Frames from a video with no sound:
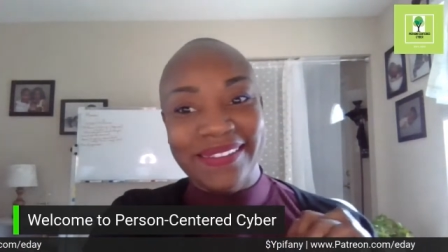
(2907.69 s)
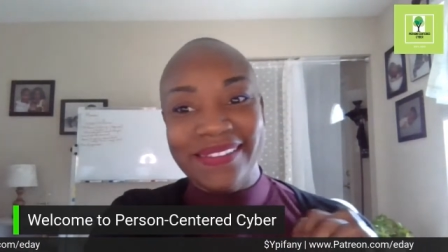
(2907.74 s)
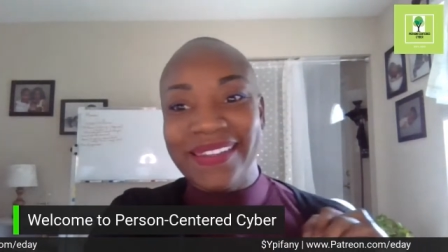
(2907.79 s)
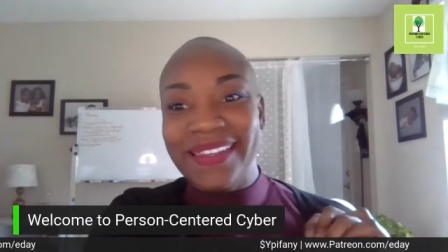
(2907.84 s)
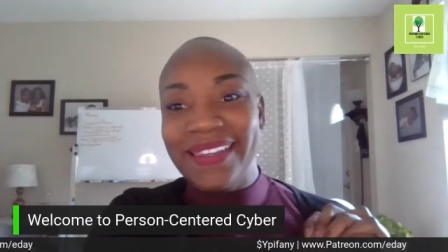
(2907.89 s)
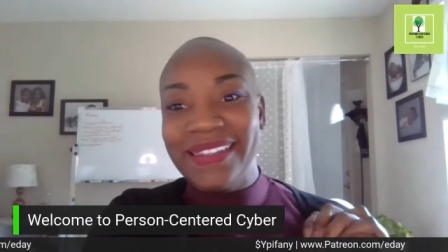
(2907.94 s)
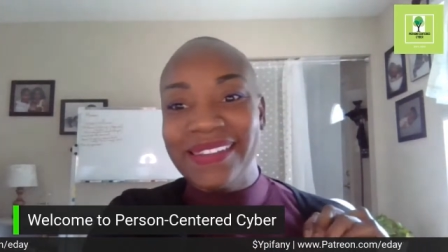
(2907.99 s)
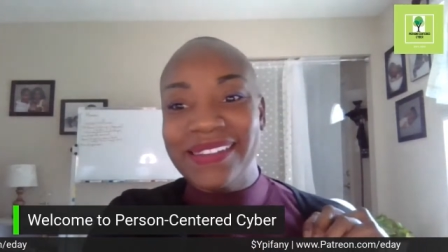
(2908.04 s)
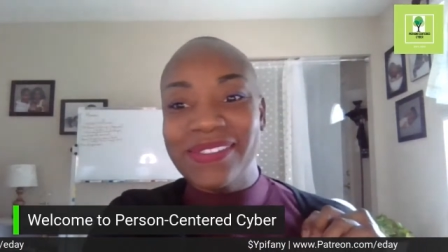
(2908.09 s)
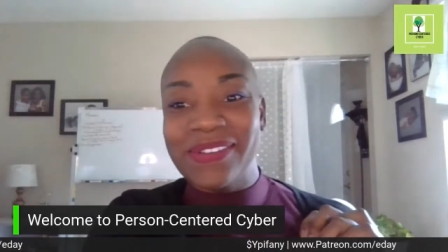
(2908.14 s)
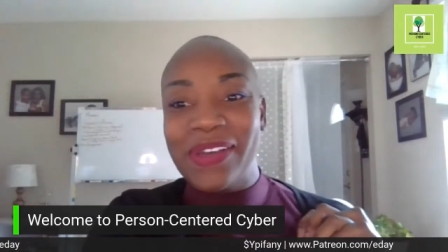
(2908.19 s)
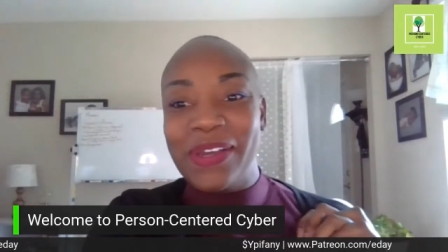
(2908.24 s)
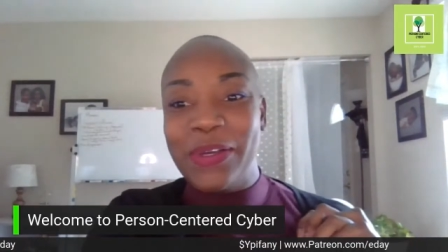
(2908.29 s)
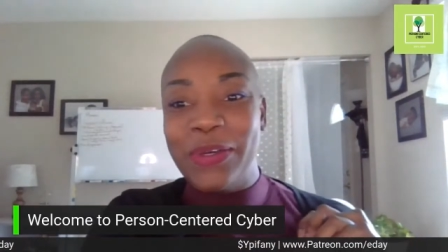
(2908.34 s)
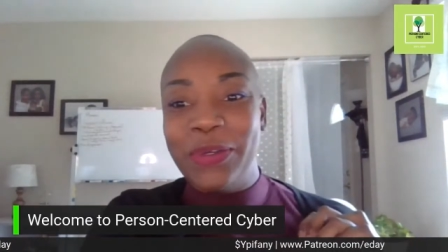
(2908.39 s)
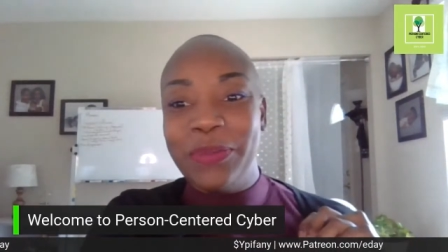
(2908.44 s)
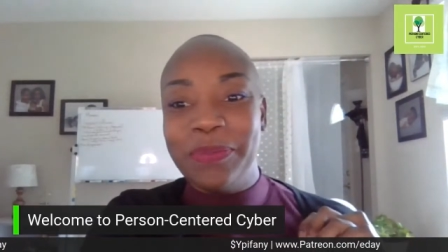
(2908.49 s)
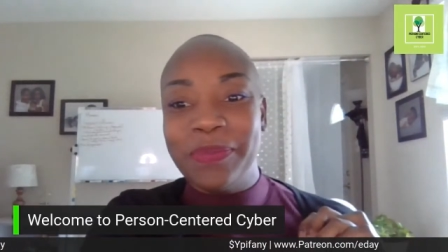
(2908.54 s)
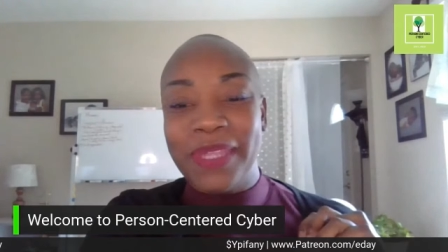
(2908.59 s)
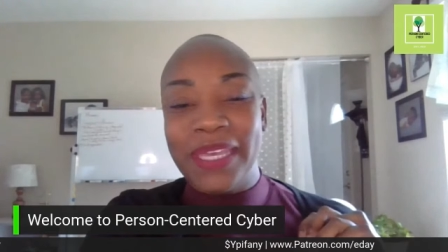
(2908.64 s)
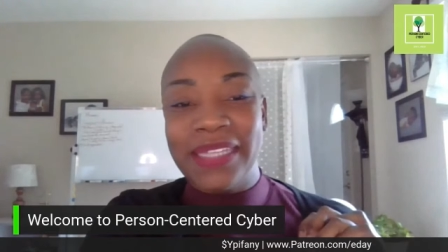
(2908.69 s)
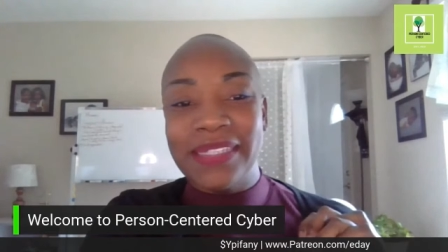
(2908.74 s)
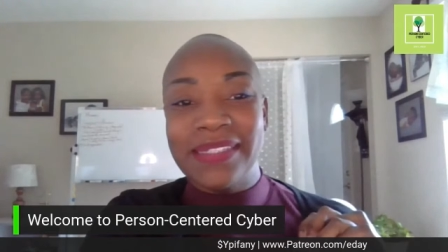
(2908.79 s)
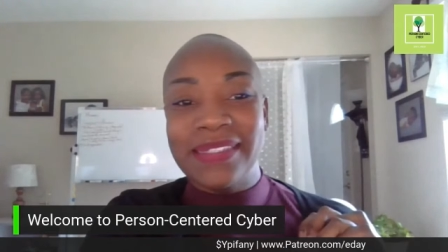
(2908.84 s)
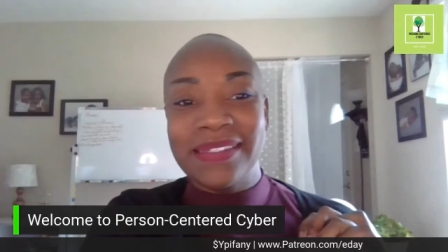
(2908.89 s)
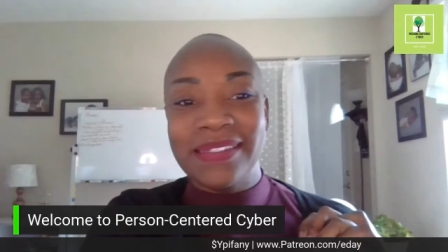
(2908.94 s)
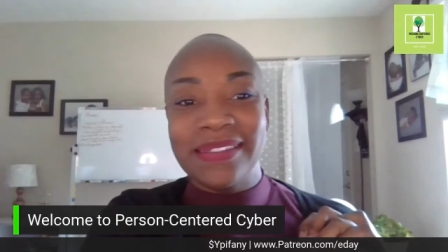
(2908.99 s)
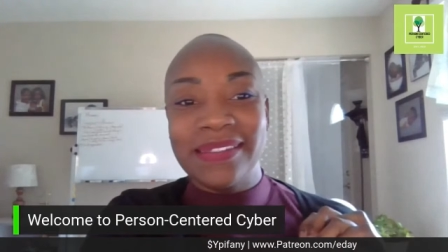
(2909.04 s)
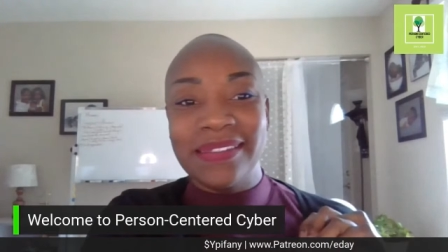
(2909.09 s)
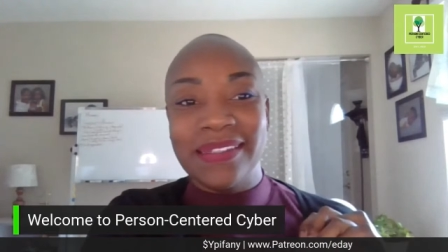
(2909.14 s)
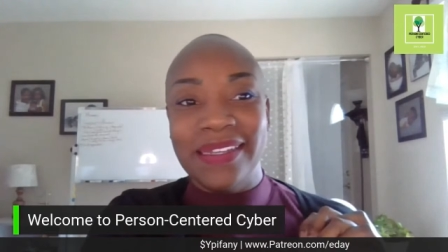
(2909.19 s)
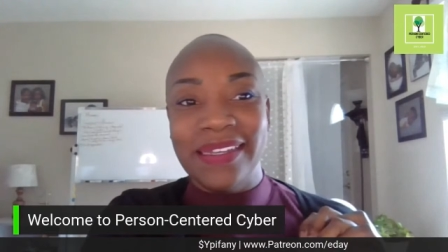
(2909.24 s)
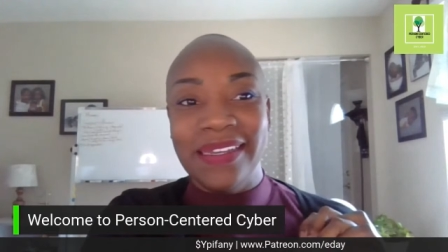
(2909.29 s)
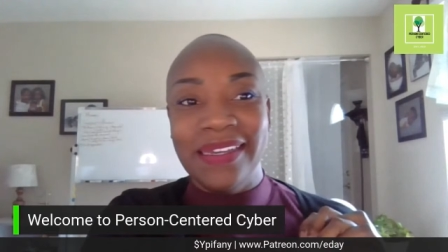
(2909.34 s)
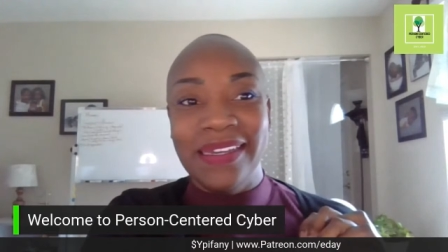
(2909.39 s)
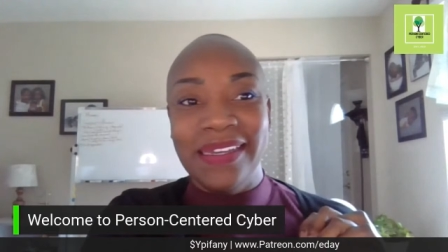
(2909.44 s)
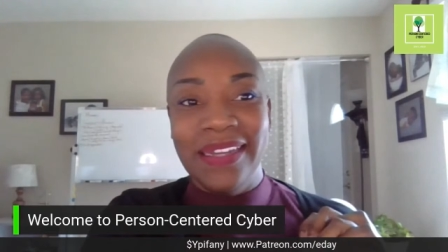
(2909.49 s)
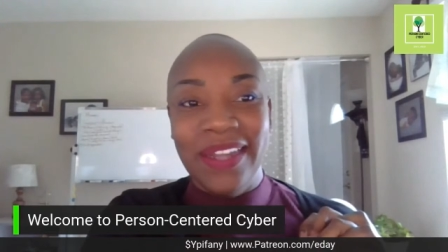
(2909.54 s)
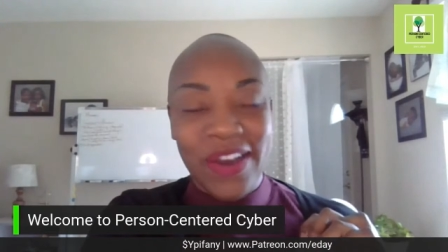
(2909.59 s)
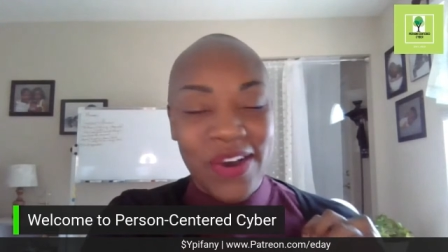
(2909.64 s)
Okay, so I hope that's
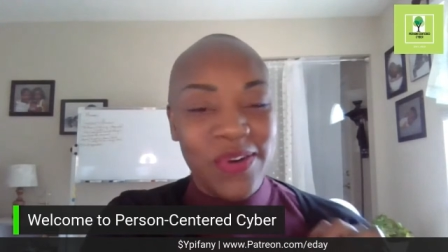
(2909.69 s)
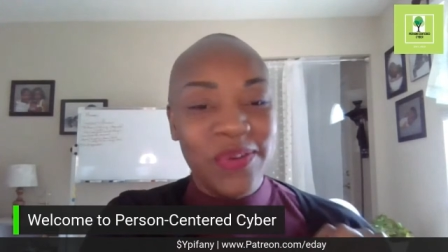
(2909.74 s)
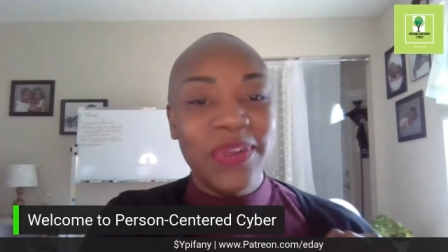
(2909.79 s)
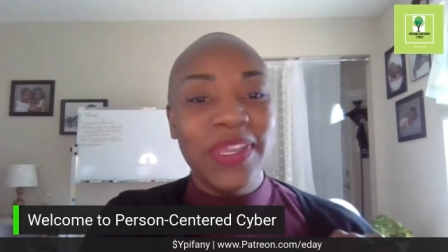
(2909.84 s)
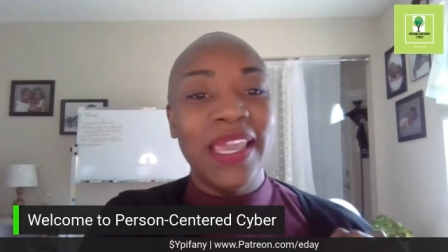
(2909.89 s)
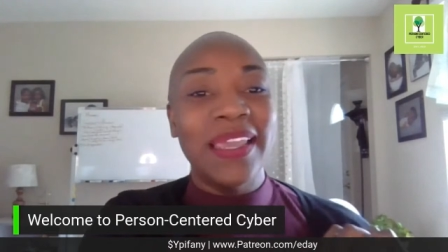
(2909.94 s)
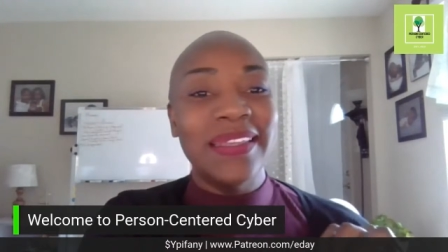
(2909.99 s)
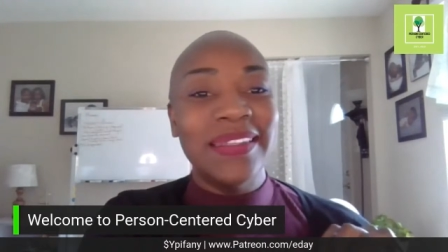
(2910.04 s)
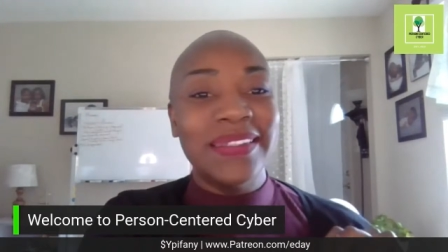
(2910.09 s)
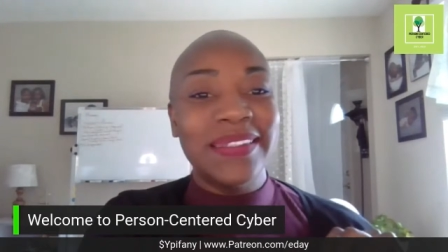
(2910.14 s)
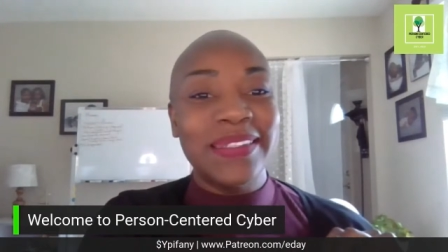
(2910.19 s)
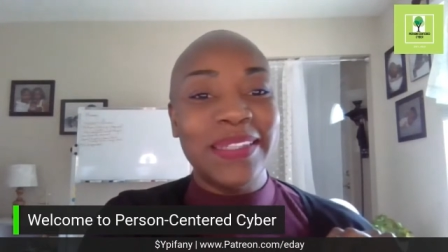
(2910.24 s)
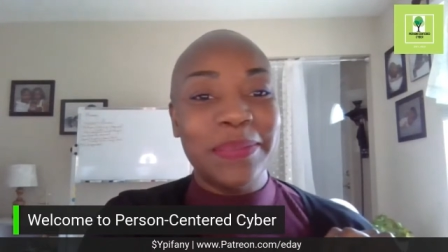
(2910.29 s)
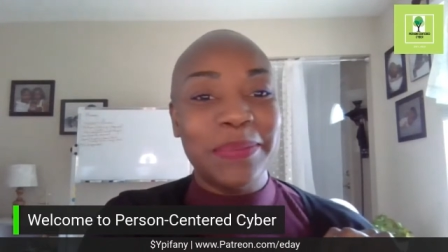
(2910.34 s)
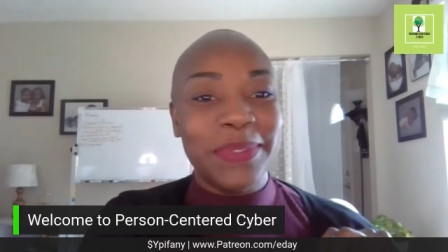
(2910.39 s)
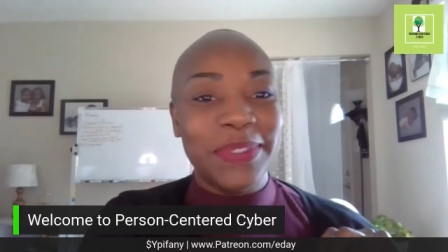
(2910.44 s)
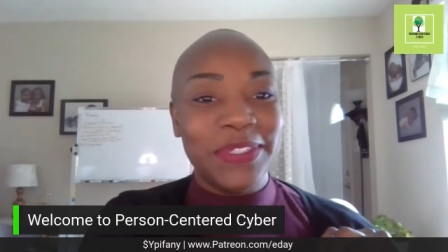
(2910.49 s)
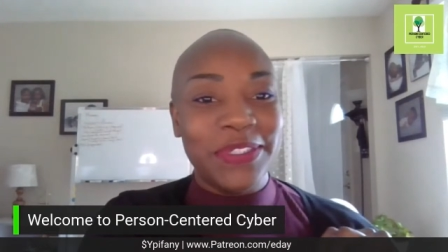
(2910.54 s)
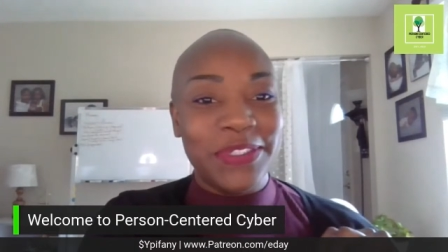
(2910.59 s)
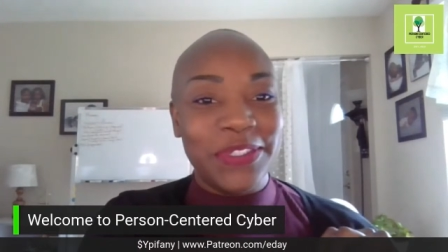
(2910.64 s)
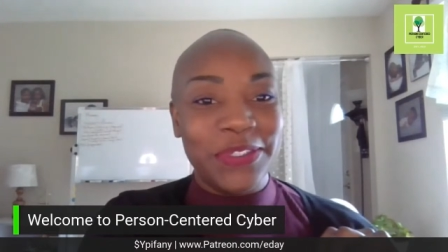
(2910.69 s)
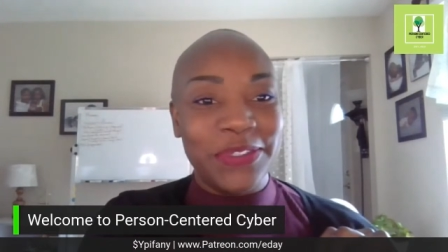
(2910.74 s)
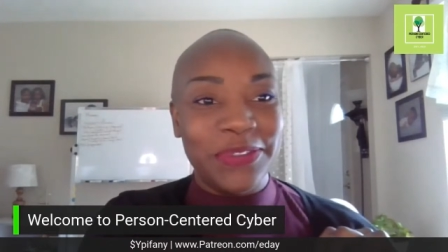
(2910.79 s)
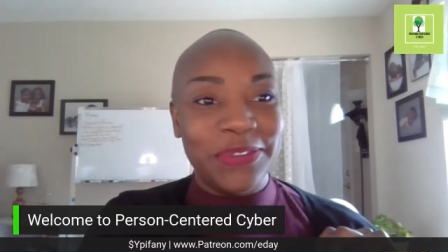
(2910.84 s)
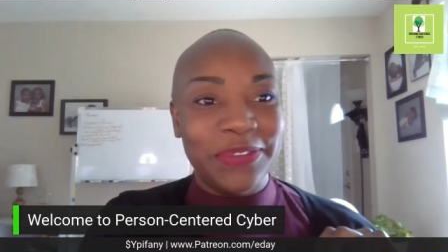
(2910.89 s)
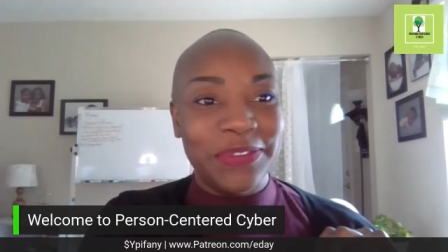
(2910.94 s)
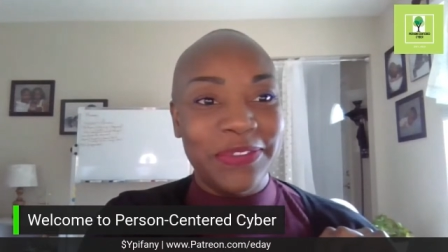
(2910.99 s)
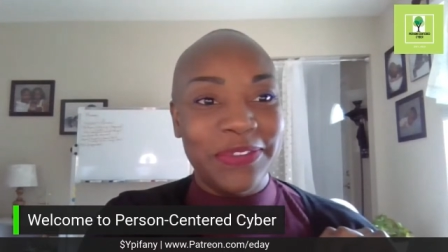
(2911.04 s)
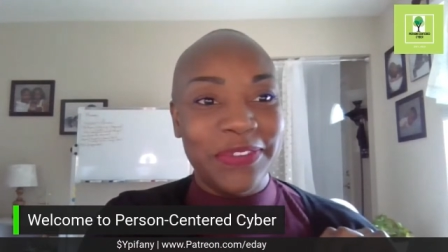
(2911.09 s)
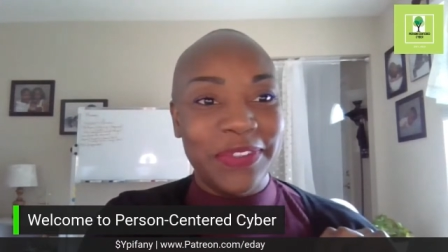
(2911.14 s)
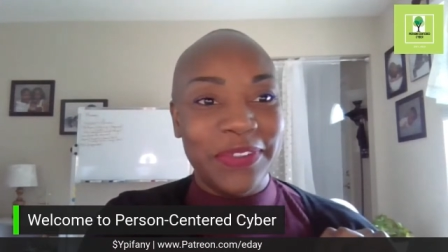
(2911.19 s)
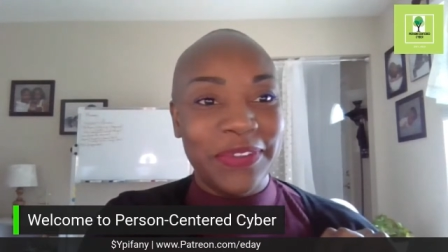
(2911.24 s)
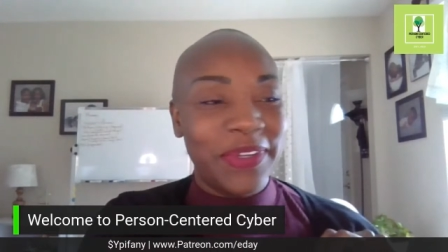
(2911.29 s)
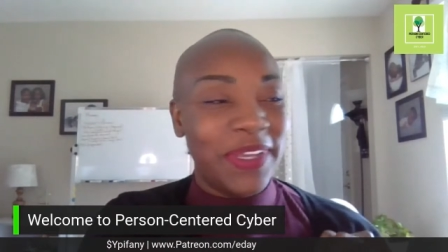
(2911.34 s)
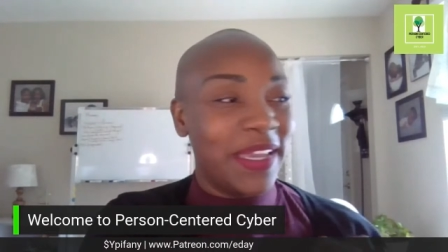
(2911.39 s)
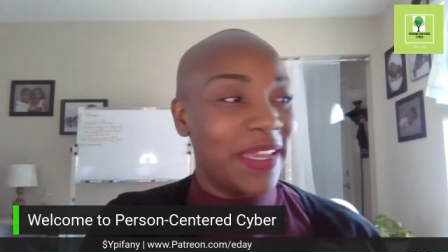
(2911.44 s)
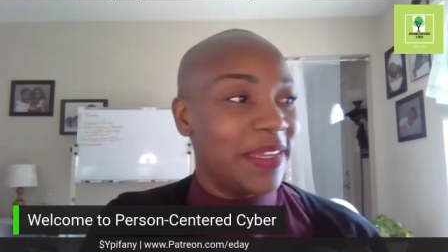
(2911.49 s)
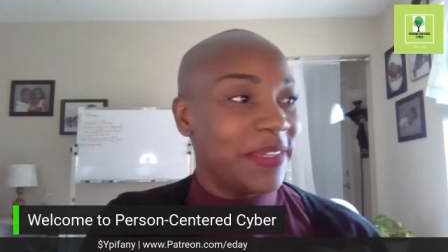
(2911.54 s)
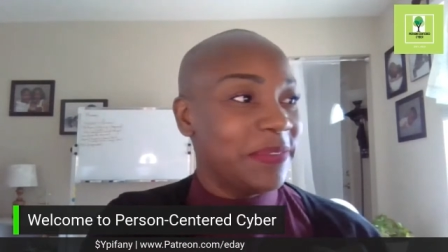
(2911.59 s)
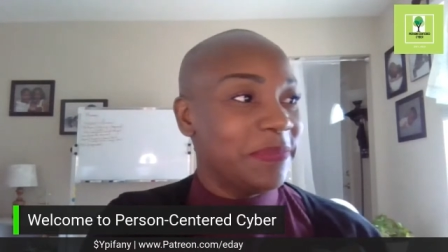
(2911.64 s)
an okay substitute.
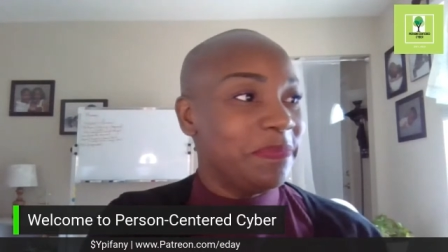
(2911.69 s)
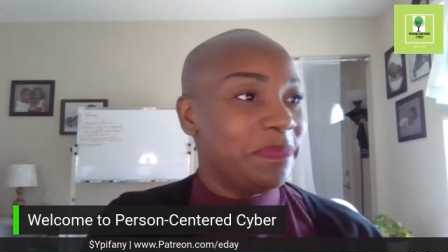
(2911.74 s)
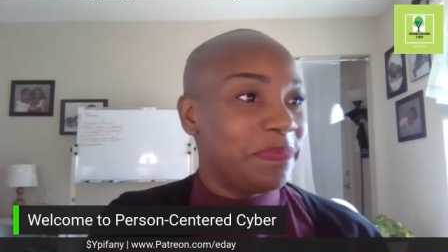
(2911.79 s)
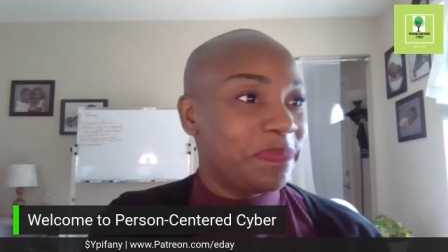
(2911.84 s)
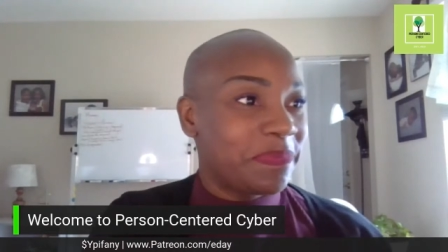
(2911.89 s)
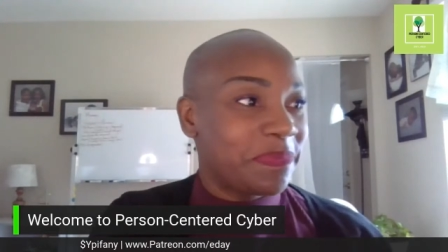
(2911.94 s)
Okay.